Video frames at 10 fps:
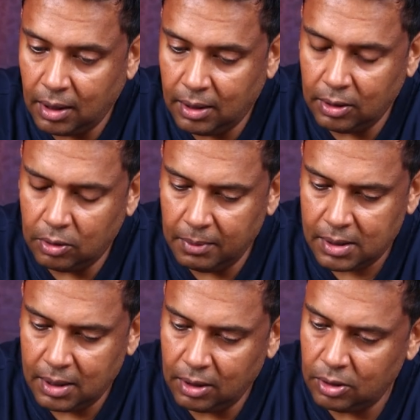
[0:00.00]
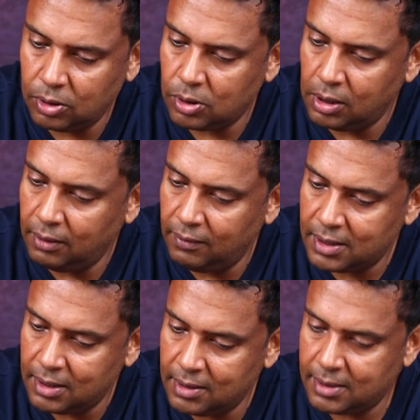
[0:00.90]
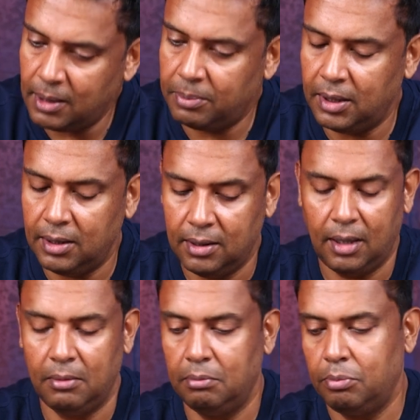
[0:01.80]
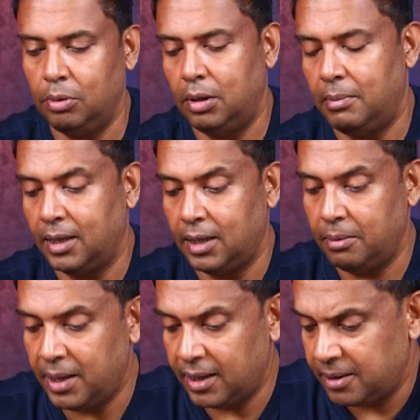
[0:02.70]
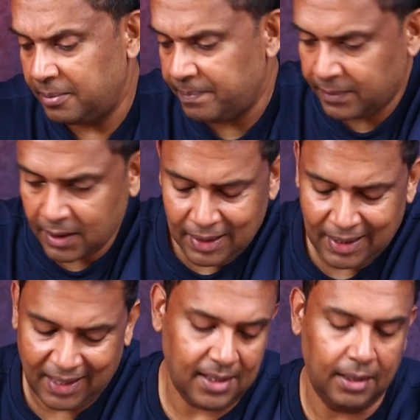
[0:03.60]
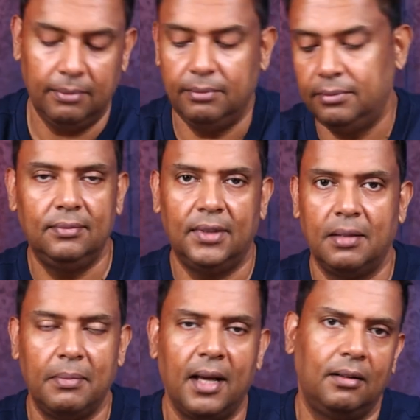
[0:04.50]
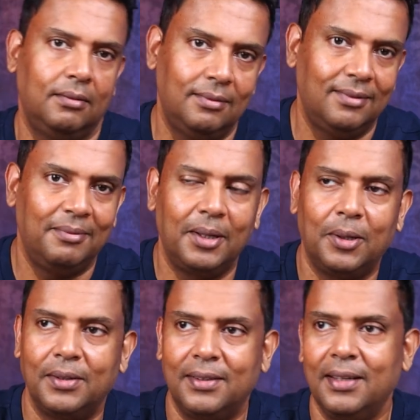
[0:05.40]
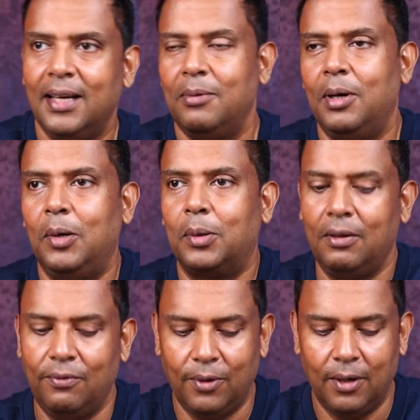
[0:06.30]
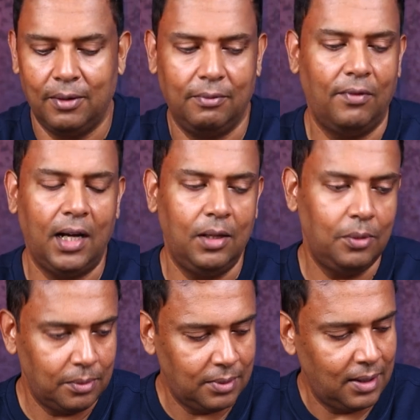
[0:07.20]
I think the domestic institutional investors stepped in and pulled the market back. Like I said, doesn't matter because we're looking for value